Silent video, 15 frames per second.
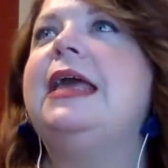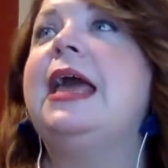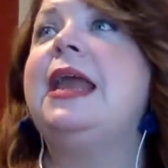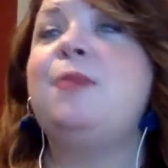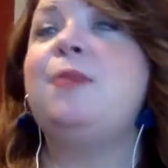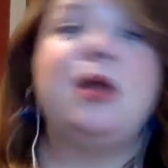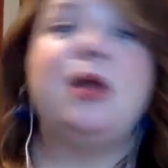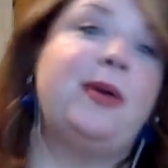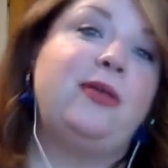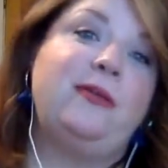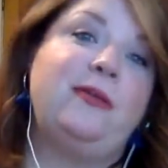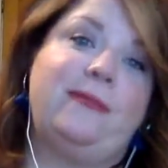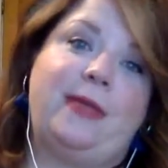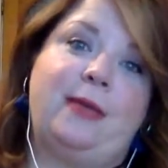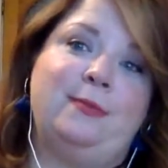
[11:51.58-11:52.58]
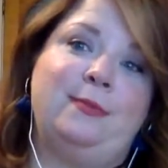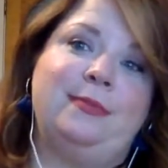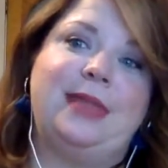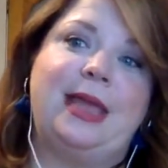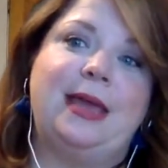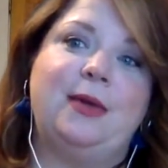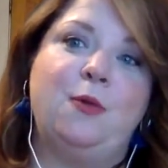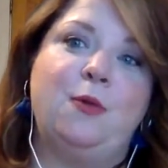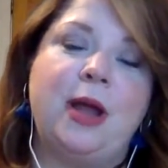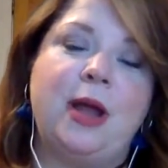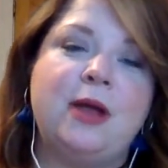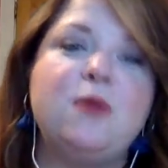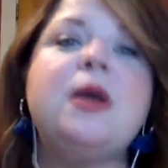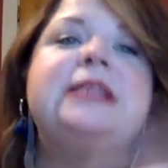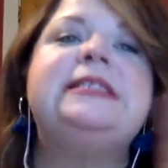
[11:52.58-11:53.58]
marry both of them? Like,
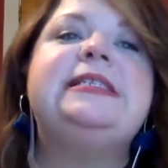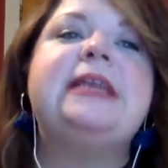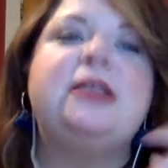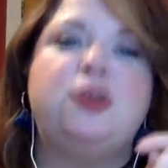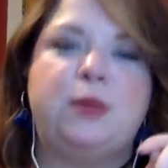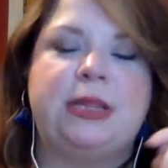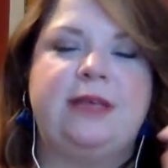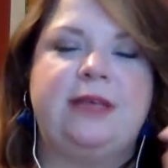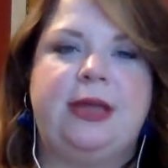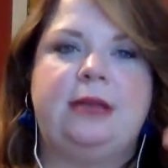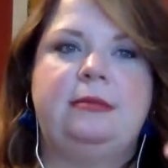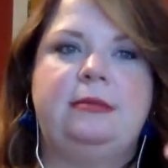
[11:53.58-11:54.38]
what state do we live in?